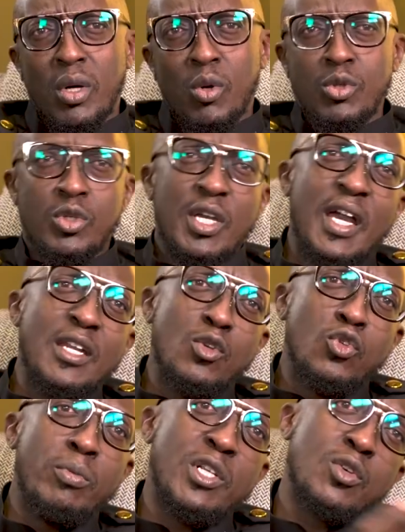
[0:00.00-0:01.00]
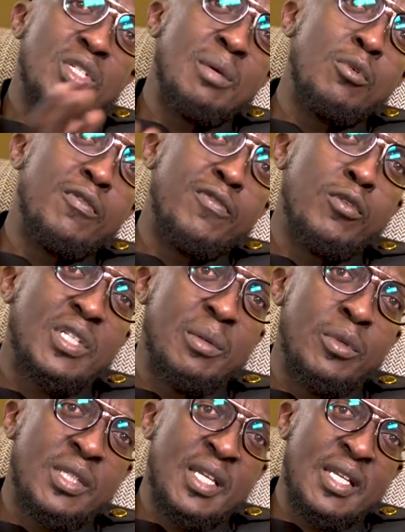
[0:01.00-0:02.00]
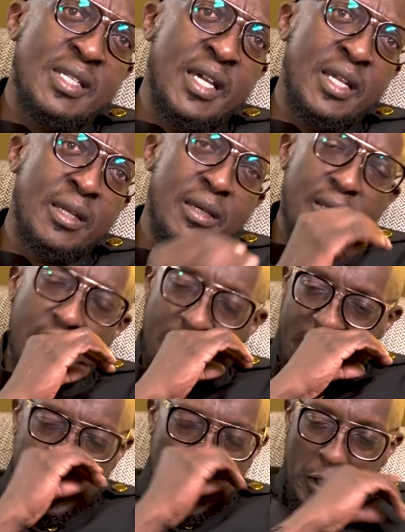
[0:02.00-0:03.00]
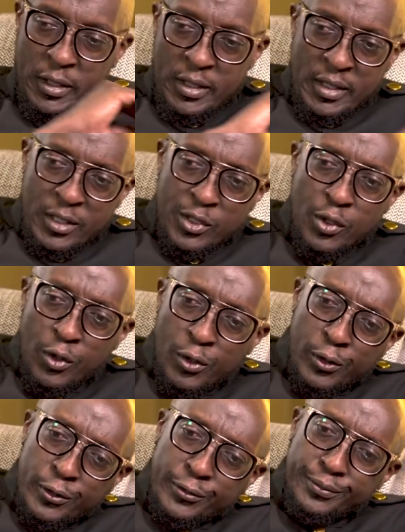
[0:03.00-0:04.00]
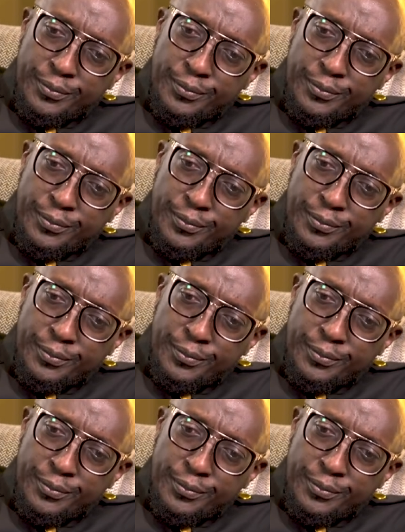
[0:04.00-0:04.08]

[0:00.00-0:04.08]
Because also I can't do too much because I'm on full time on the other side. So